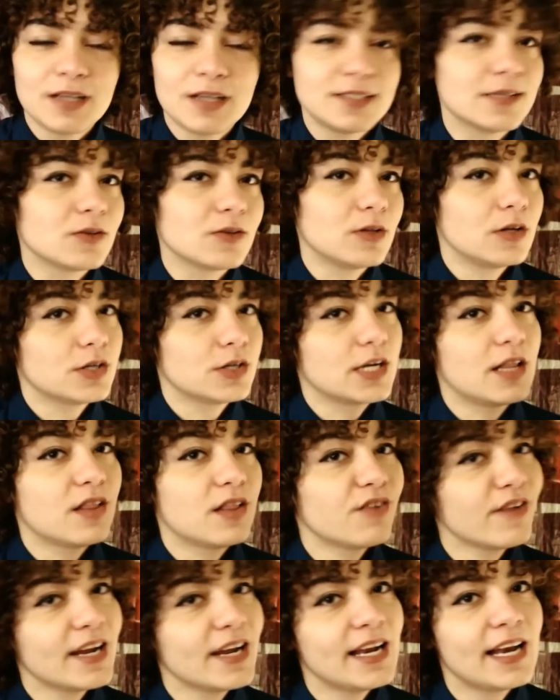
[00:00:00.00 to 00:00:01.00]
psychological
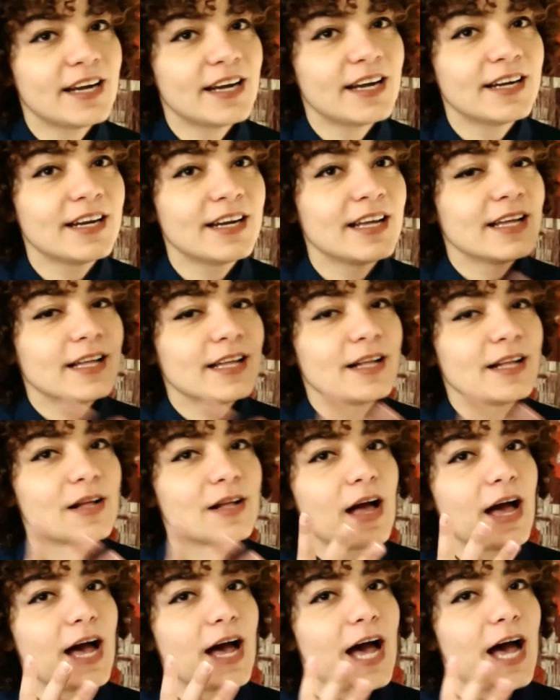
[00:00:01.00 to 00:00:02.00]
thriller.
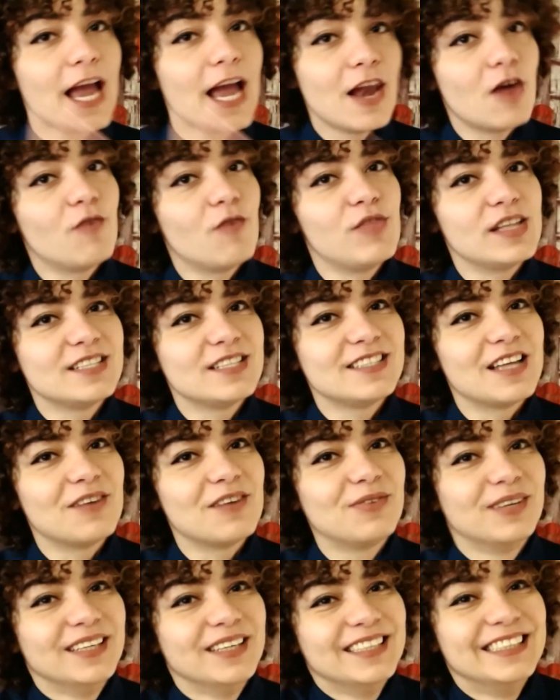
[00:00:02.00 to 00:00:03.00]
I love that
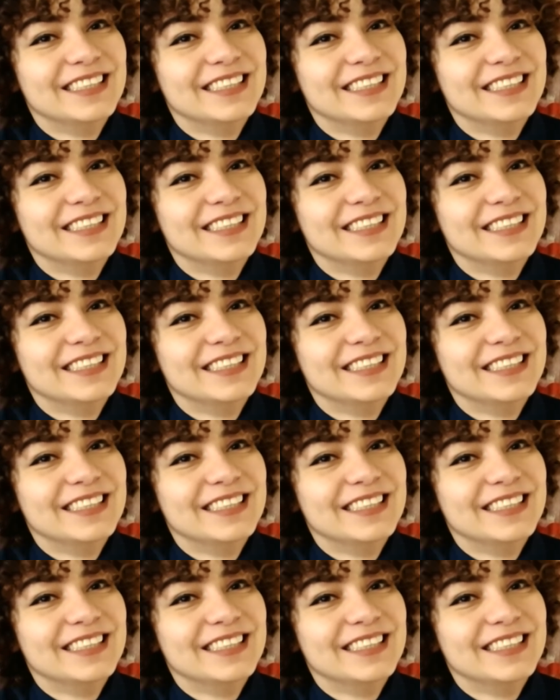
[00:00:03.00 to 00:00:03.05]
stuff.